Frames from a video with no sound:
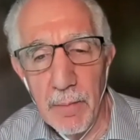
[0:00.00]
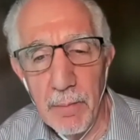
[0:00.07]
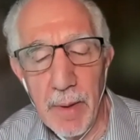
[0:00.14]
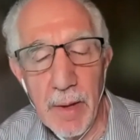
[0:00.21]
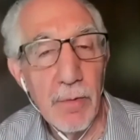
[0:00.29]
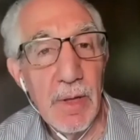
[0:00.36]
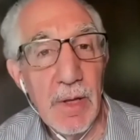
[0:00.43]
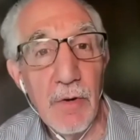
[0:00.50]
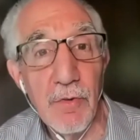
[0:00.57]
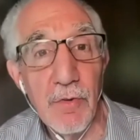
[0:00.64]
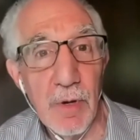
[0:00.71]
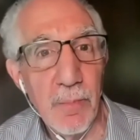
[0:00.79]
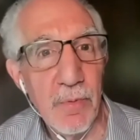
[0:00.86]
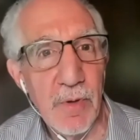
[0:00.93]
better
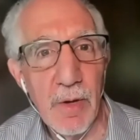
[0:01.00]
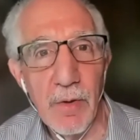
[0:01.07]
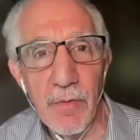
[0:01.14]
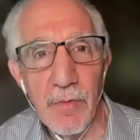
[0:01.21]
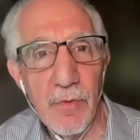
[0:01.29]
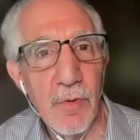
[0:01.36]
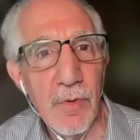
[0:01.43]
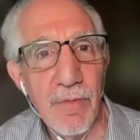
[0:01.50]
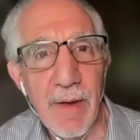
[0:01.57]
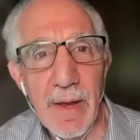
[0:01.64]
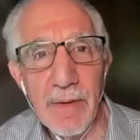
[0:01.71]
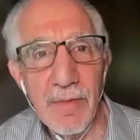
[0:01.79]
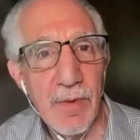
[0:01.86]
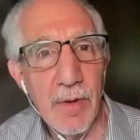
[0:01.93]
leadership skills to
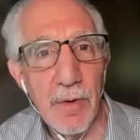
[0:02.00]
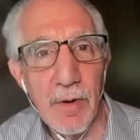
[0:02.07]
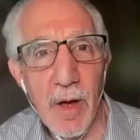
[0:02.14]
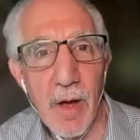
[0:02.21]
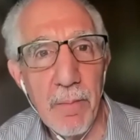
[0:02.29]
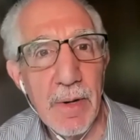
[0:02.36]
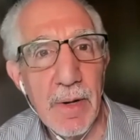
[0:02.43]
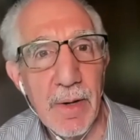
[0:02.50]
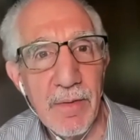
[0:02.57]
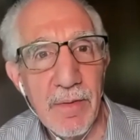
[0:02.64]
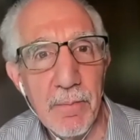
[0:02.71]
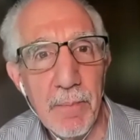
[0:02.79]
advance their companies.